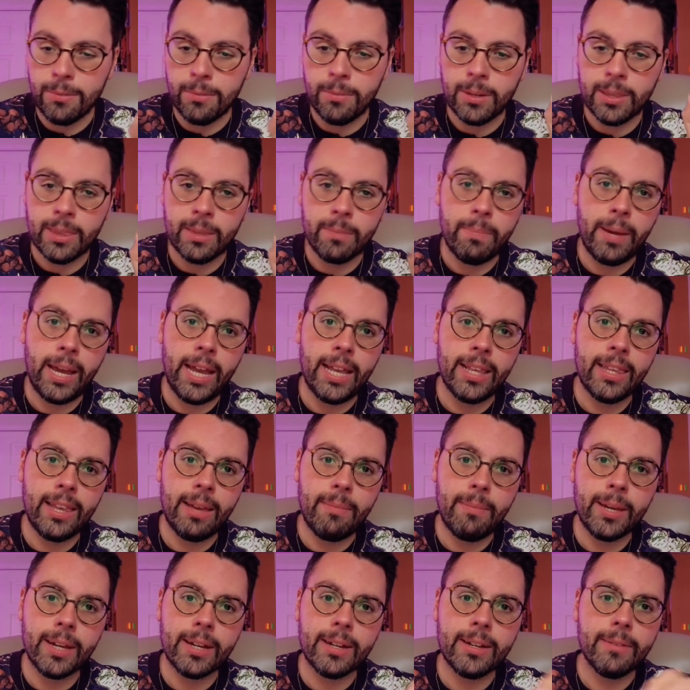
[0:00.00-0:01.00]
with the
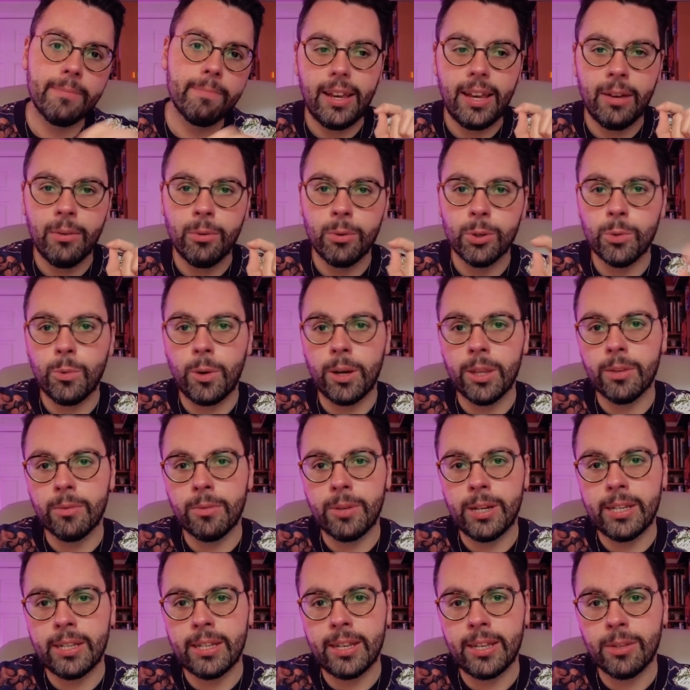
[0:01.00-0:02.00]
pandemic, it was one of the
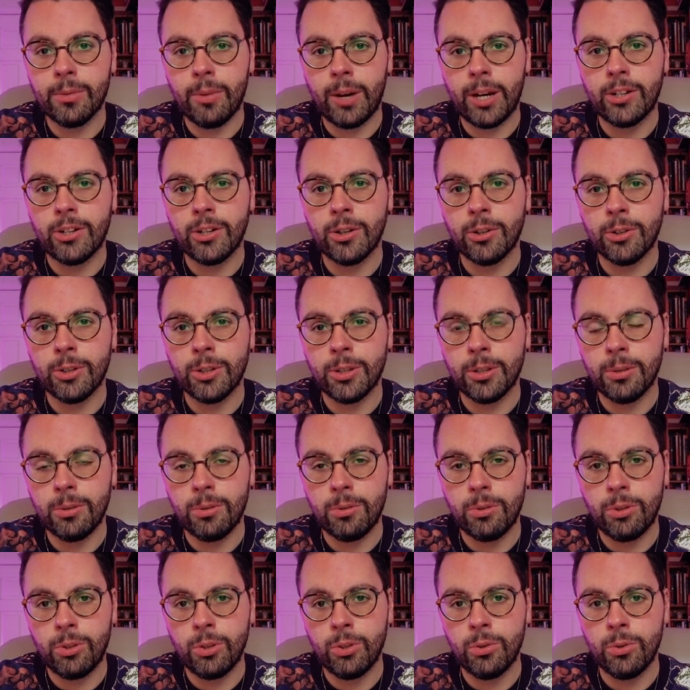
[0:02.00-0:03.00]
reasons why I chose to
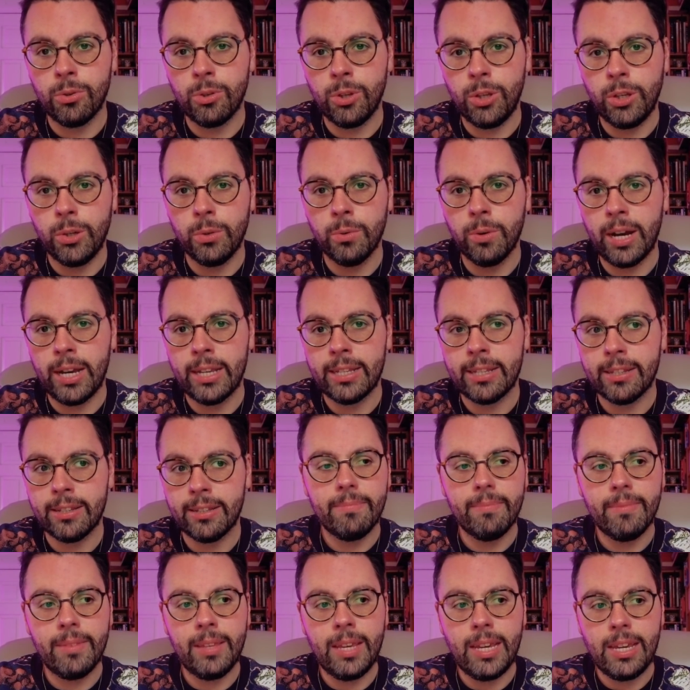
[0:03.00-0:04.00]
do
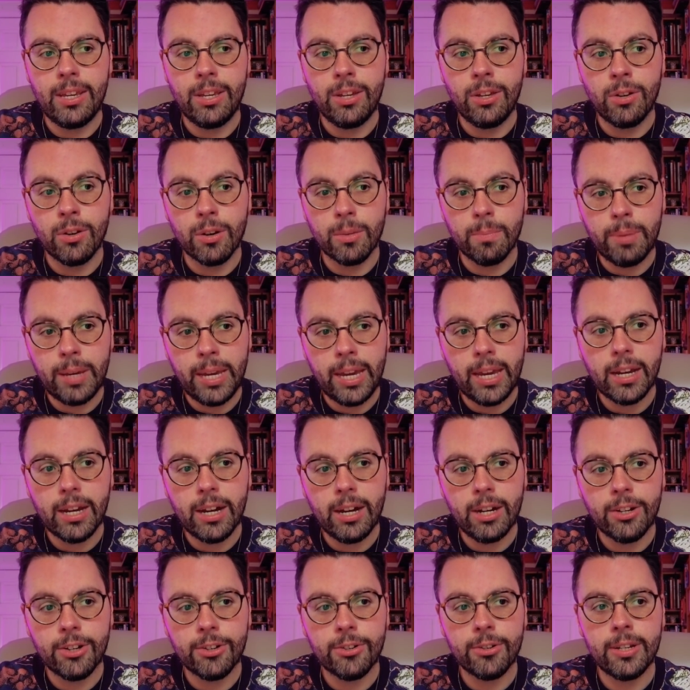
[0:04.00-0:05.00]
US. The European
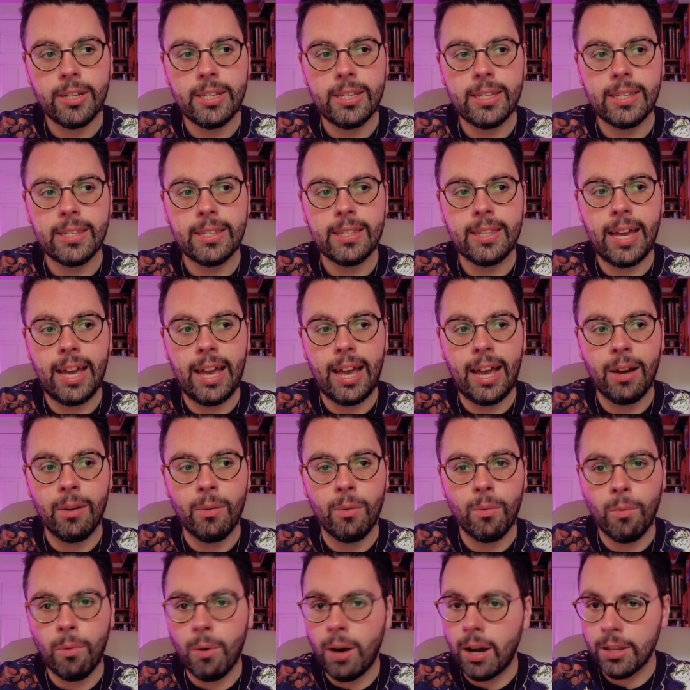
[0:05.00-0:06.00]
countries that I
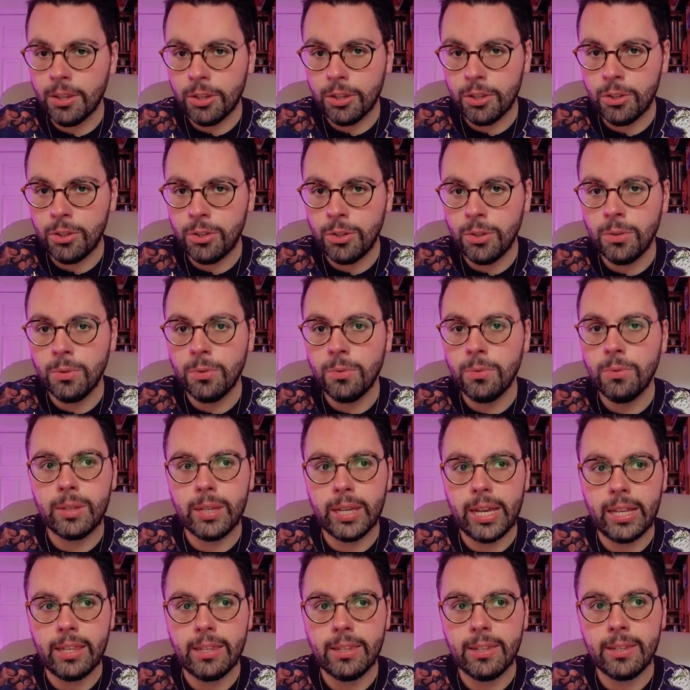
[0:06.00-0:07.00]
want to do
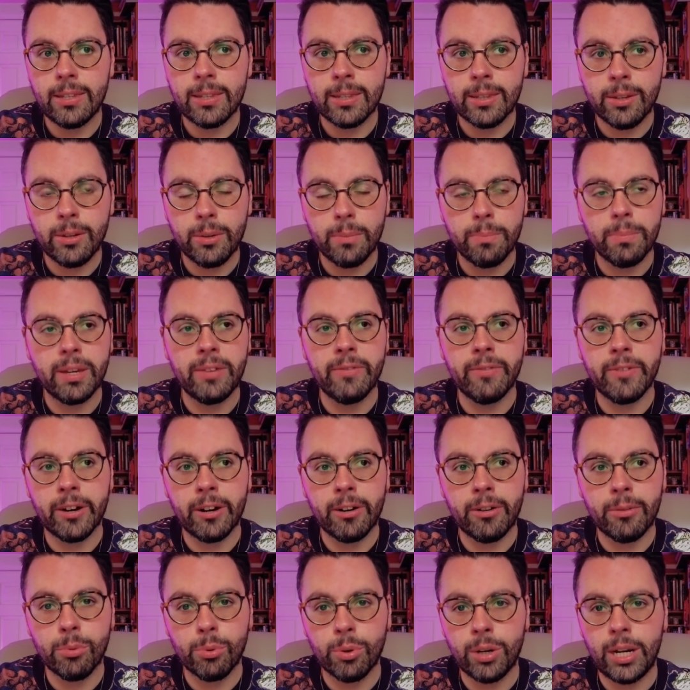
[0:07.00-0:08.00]
tend to still be
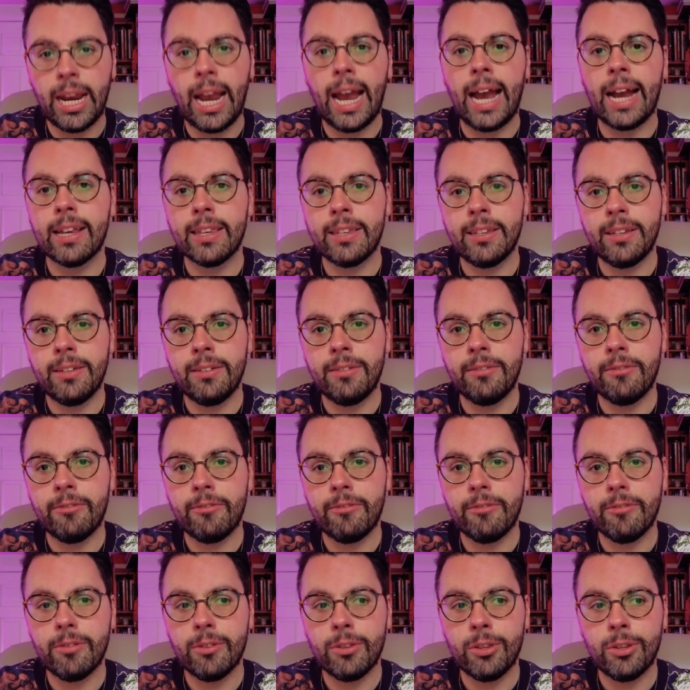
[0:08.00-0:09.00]
very reactive
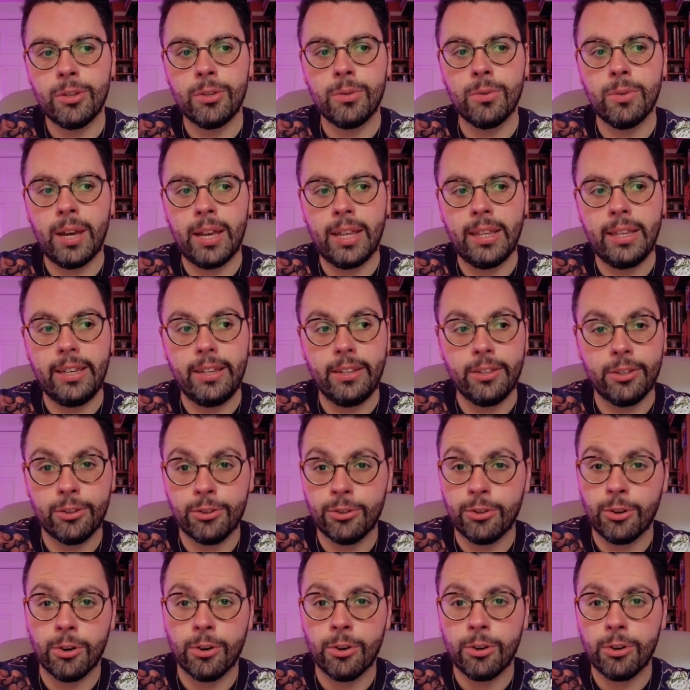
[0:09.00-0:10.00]
to any
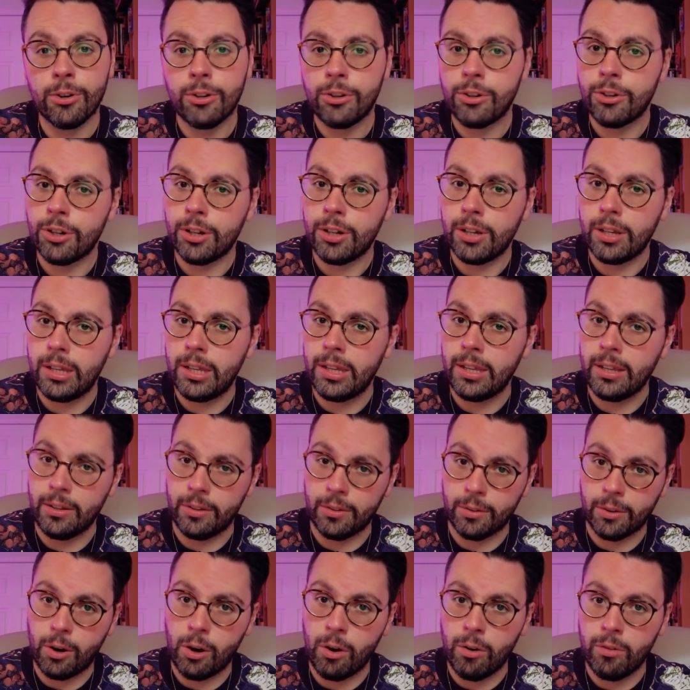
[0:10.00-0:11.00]
surge
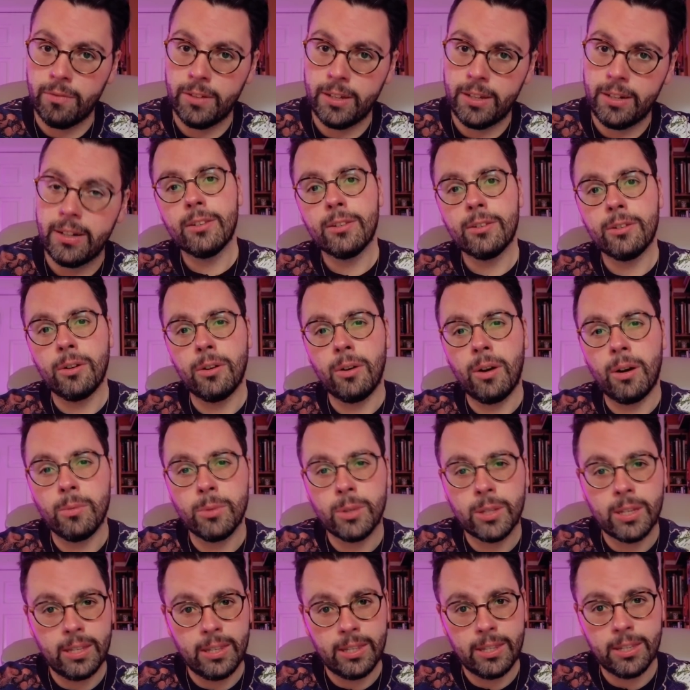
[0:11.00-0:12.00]
in COVID. So I
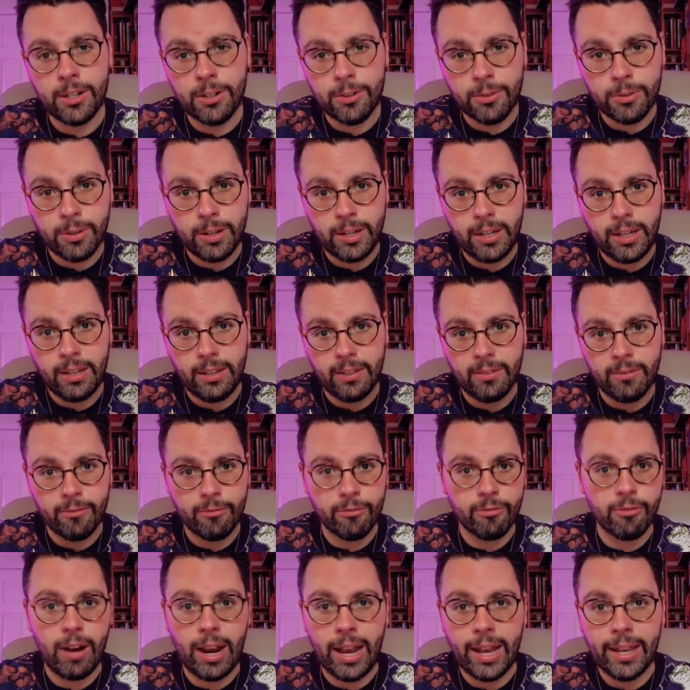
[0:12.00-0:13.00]
was considering
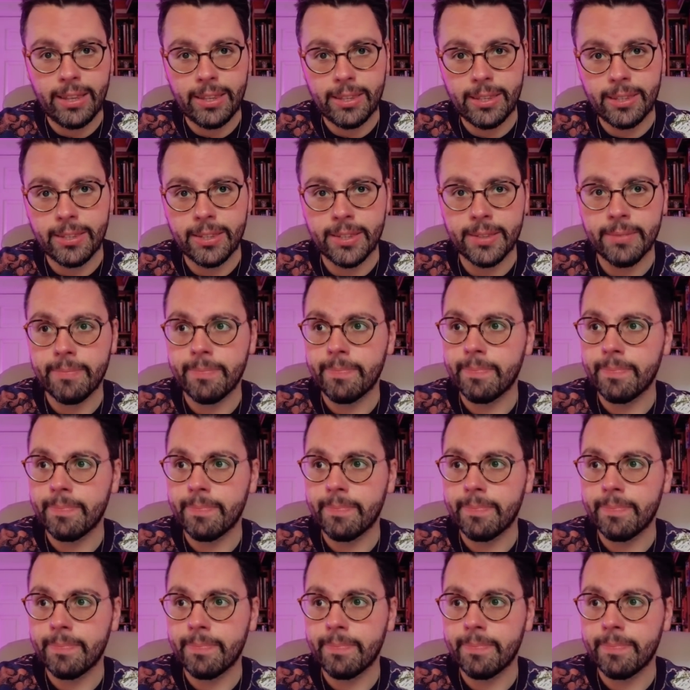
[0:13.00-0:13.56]
France.